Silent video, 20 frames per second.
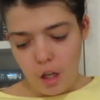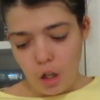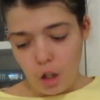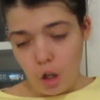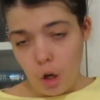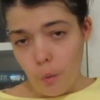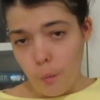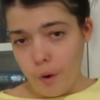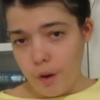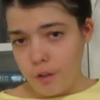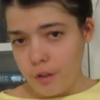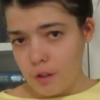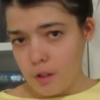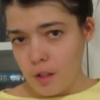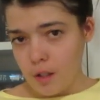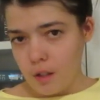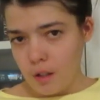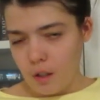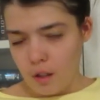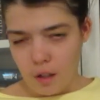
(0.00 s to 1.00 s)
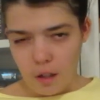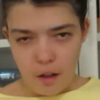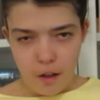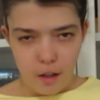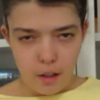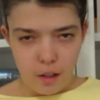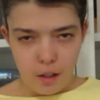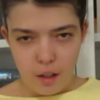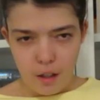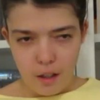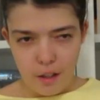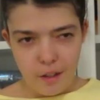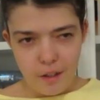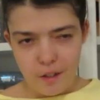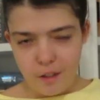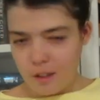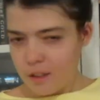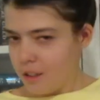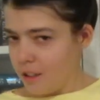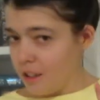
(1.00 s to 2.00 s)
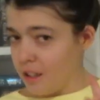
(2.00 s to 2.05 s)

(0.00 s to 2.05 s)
Coincidence? Of curse,